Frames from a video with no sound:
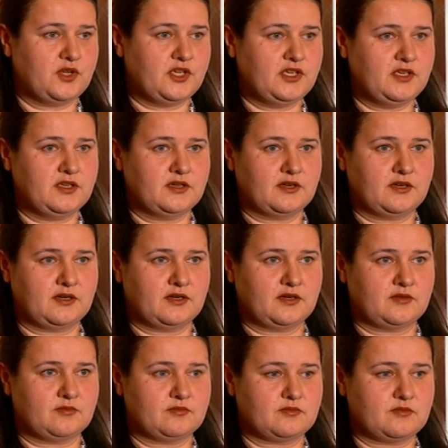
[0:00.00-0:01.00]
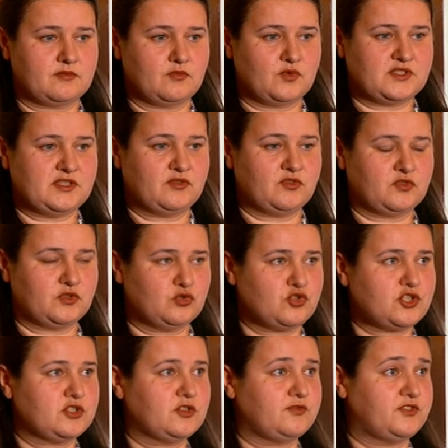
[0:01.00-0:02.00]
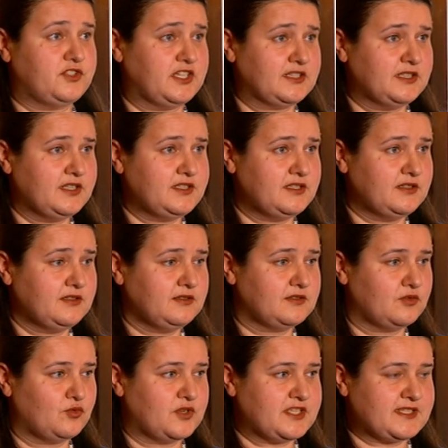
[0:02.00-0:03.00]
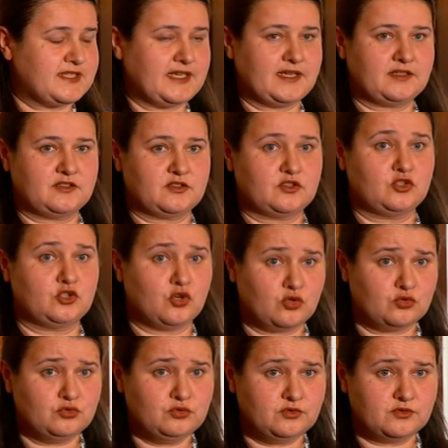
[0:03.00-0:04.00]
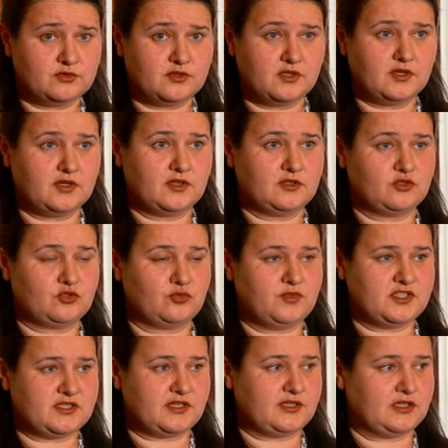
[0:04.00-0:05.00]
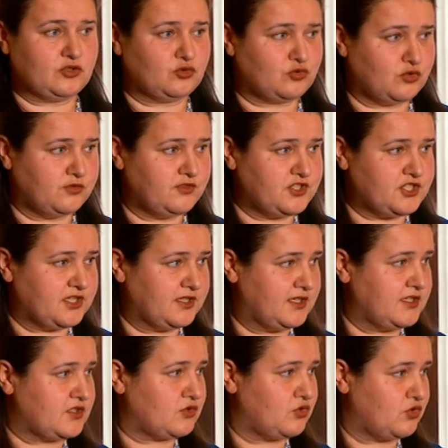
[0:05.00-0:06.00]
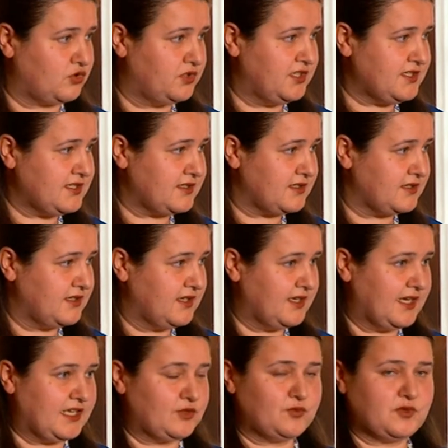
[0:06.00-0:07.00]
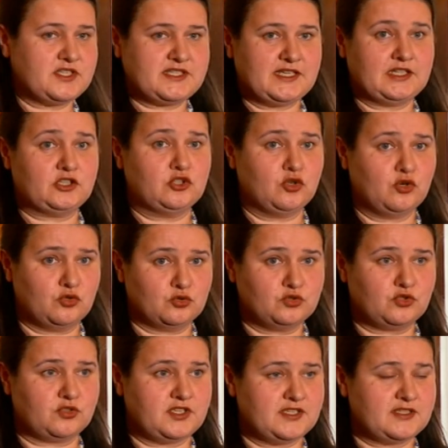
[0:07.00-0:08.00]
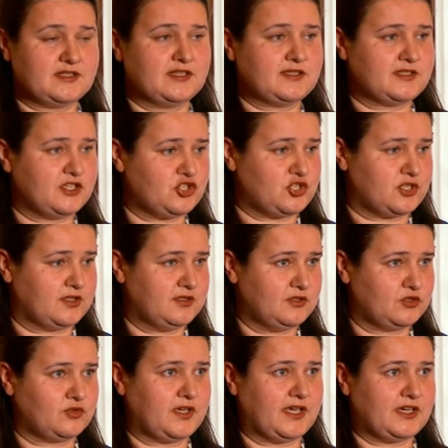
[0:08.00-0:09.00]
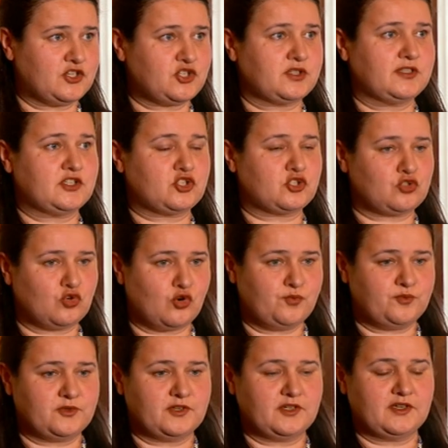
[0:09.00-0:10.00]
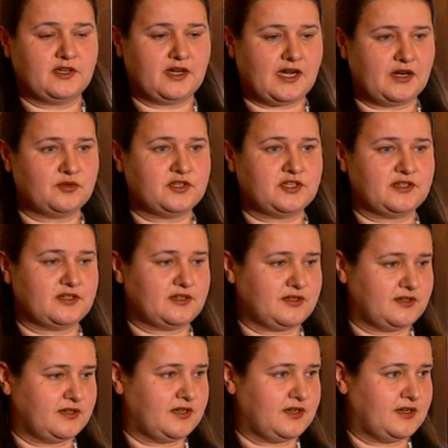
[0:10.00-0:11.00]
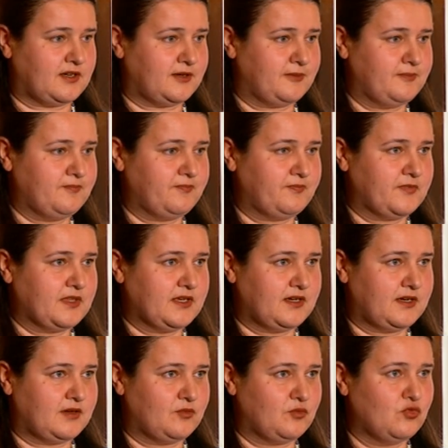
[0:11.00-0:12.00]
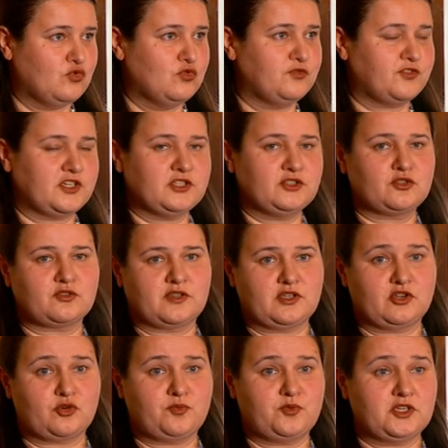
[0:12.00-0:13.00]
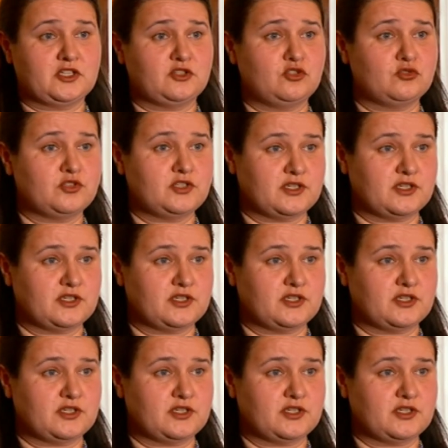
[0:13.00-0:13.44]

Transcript: we, um, with the revolution of dignity, we said no to Mr. Yanukovych and his cronies, and we said no to his decision to actually stop our uh, uh, move into the European